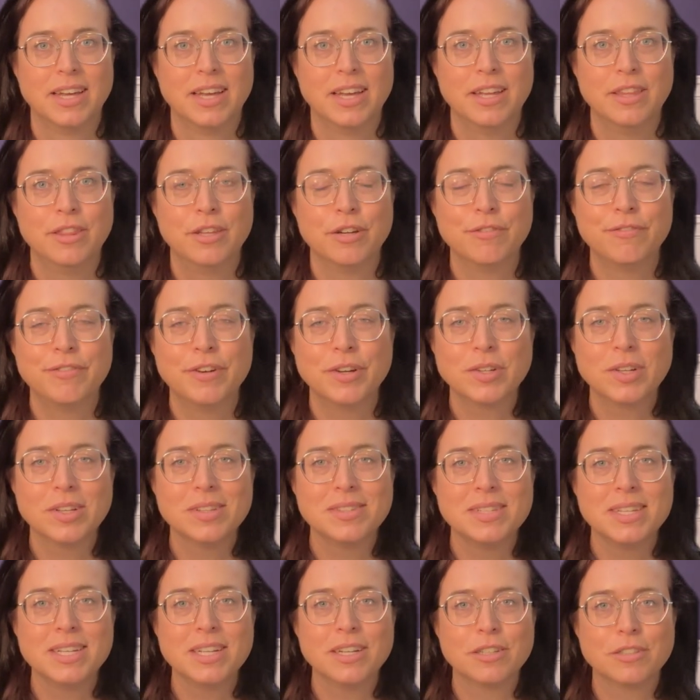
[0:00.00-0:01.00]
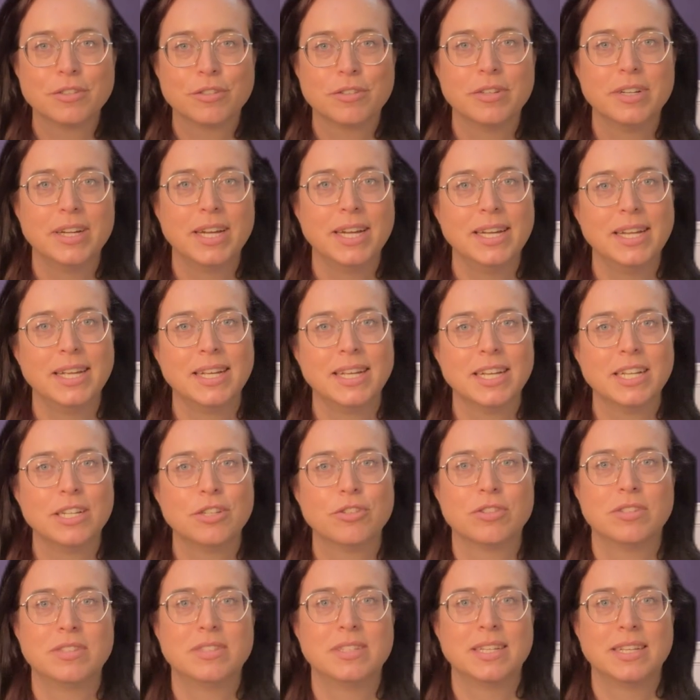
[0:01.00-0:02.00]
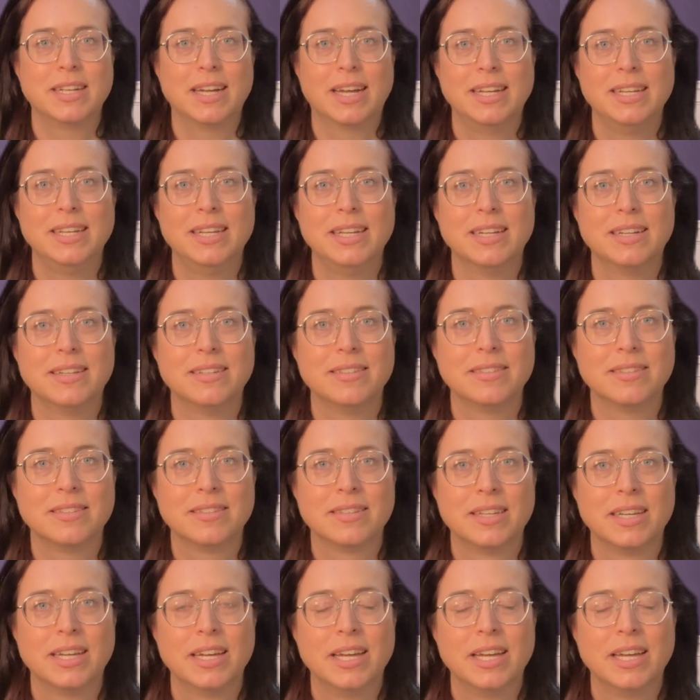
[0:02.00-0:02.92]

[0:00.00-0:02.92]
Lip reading: They're focusing on creating interesting ideas.